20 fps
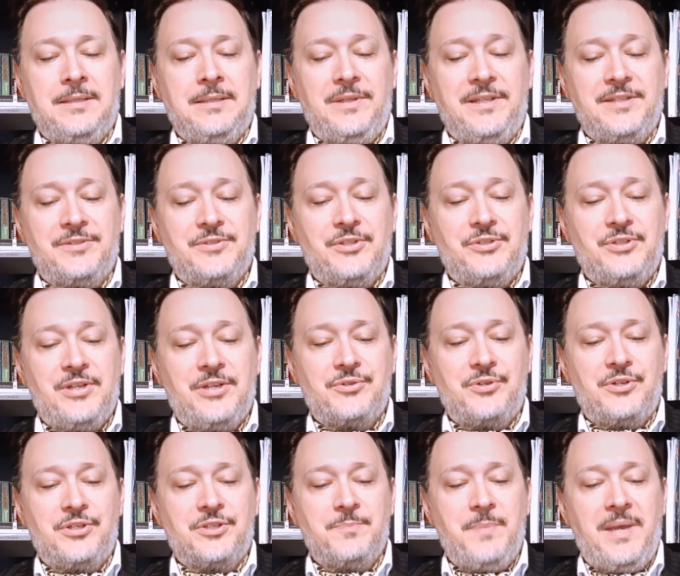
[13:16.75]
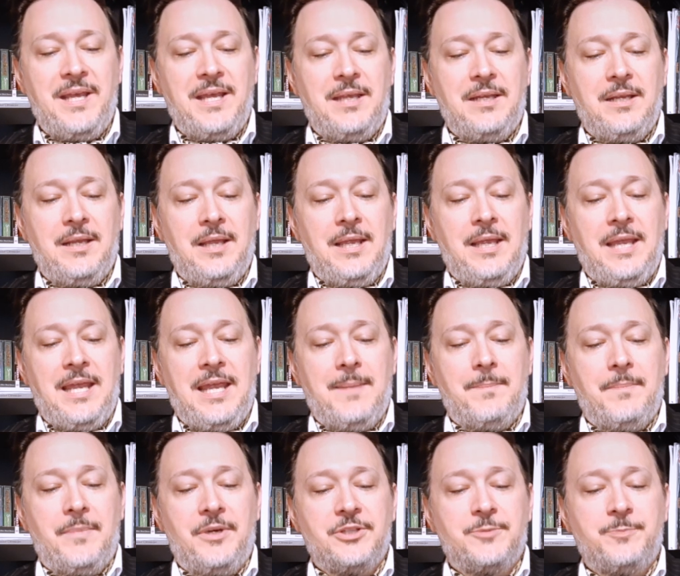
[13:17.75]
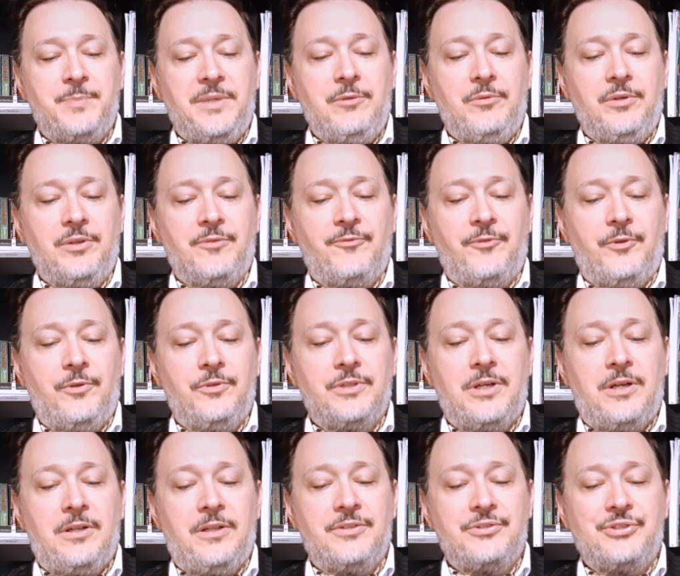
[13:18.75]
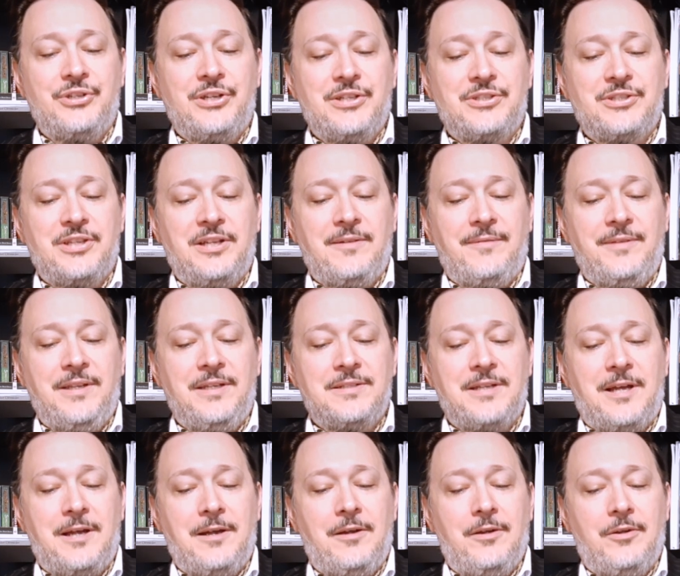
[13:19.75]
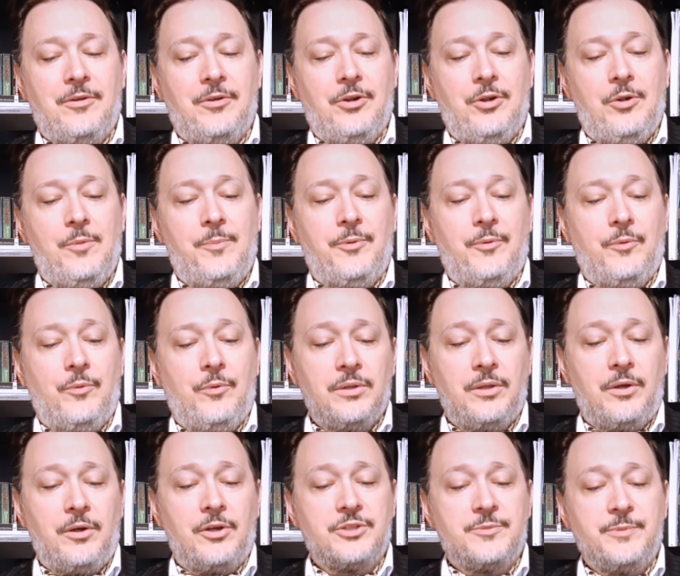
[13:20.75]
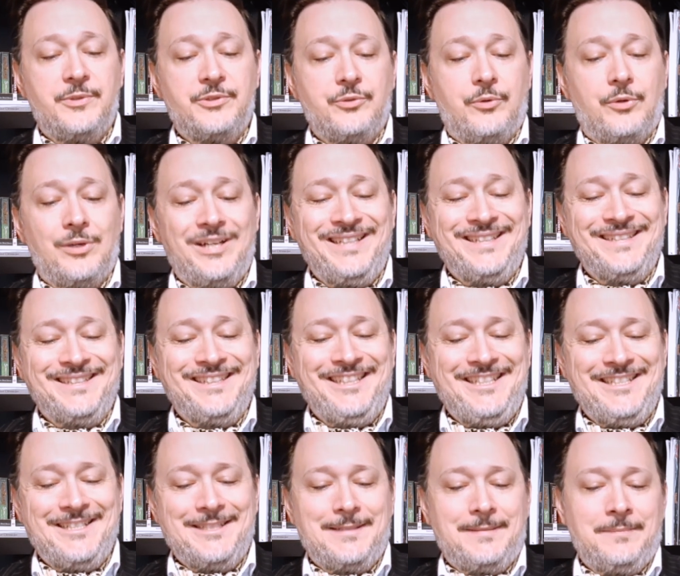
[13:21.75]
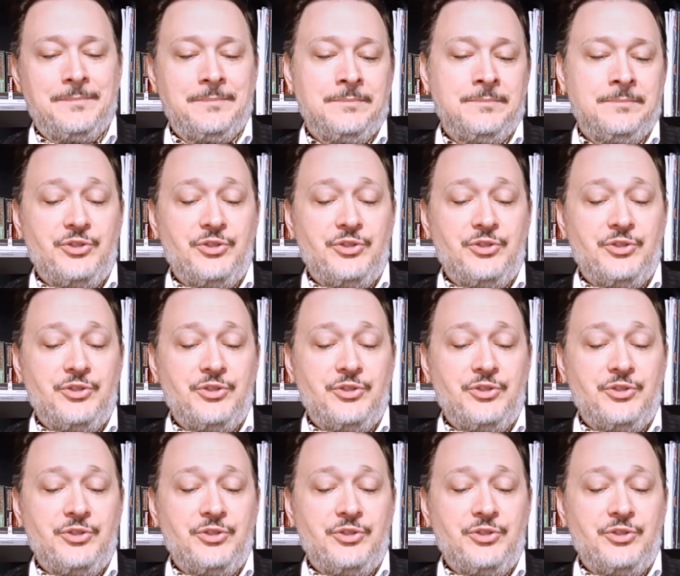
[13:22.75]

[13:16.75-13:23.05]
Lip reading: When this decision is made, it must be with full knowledge and consent of the entire group, or a large majority at least.